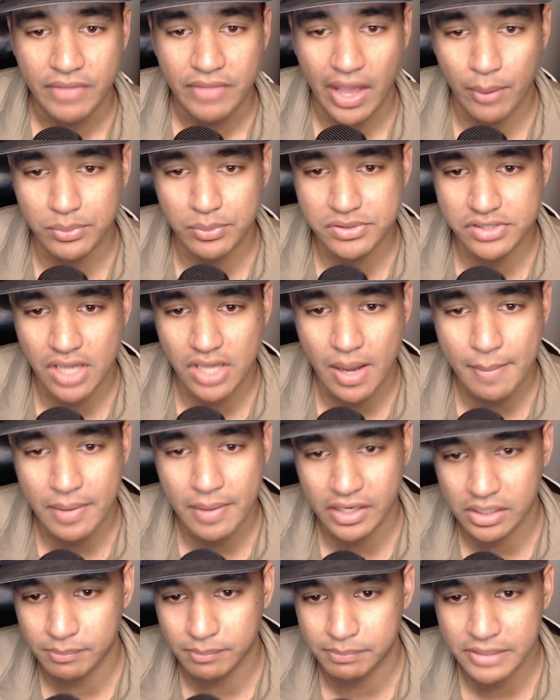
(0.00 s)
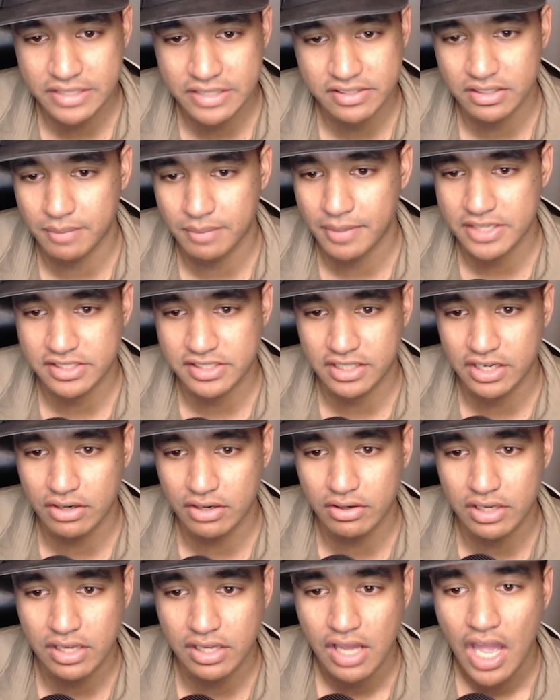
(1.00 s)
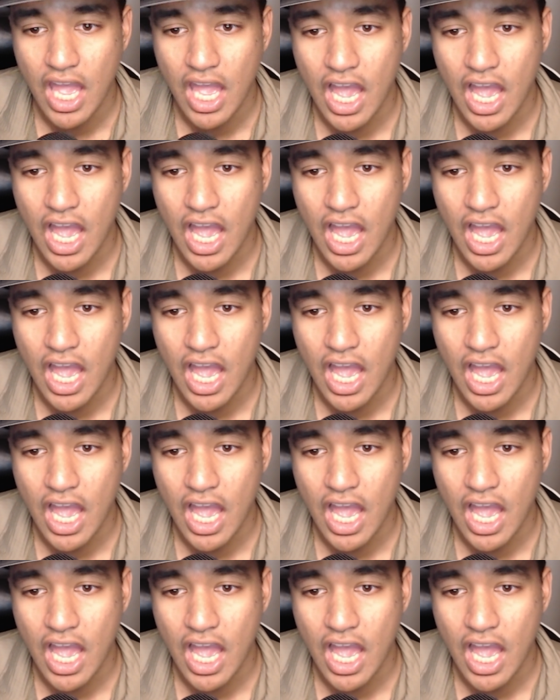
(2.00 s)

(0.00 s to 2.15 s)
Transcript: I was dumb and complacent in my security.